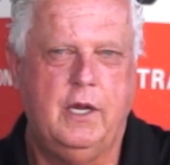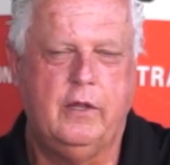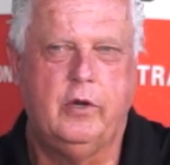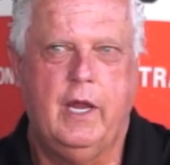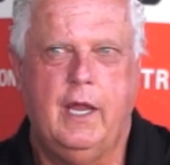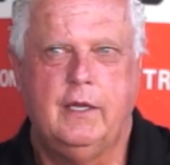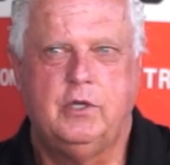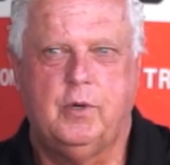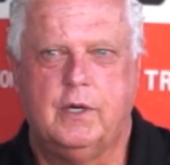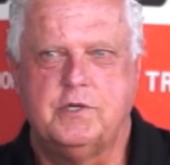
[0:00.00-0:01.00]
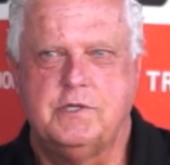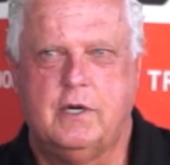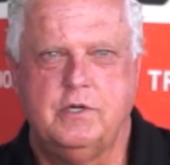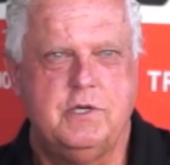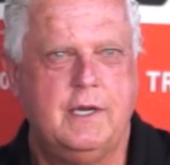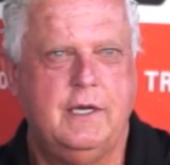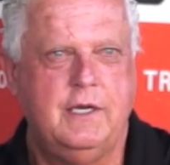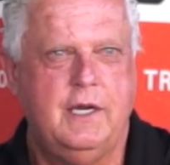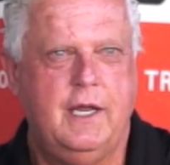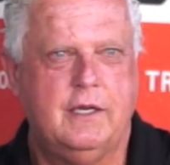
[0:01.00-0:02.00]
On the other hand, trucks are
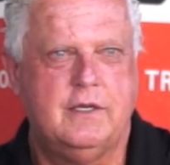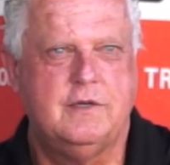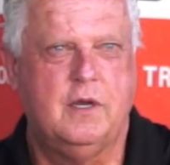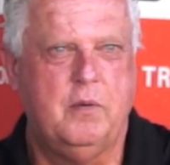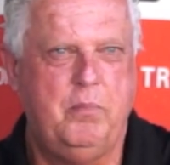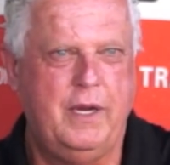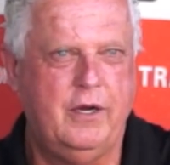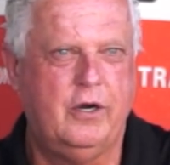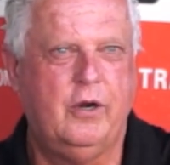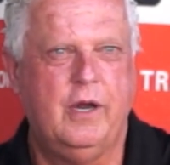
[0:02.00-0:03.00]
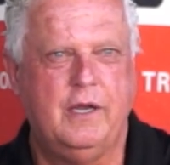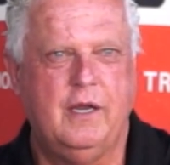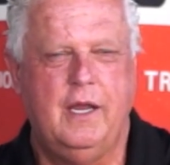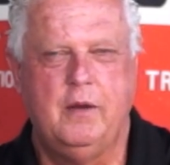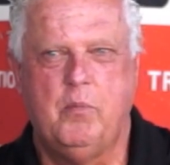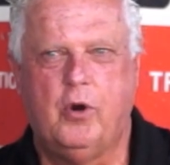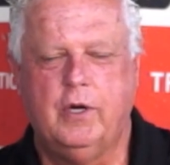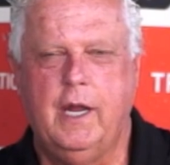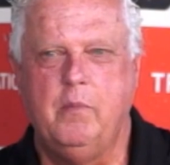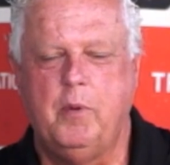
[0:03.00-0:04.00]
tending to get uh, bigger and,
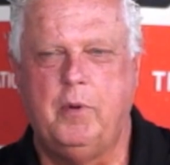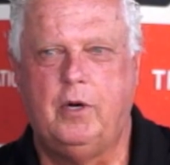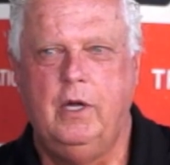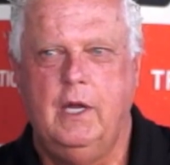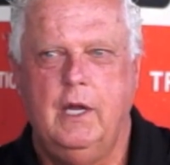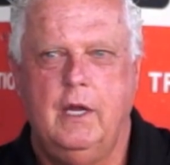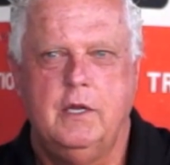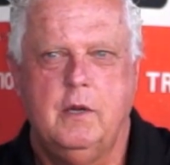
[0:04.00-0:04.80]
and more capable.